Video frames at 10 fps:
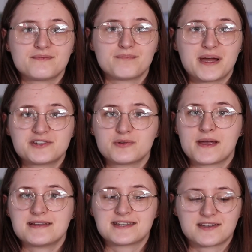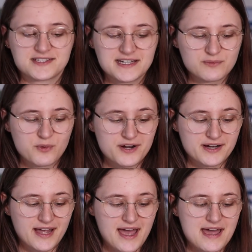My 2 brain cells didn't
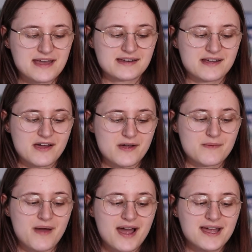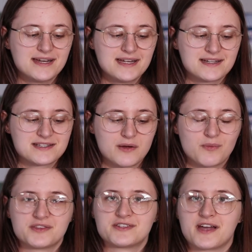work and I needed
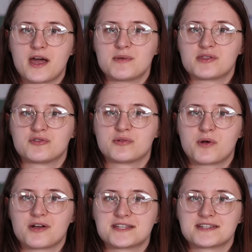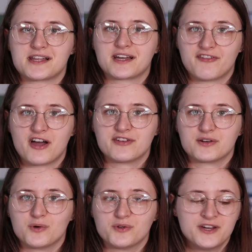someone to guide me through the process like a
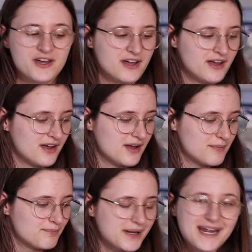5-year-old. But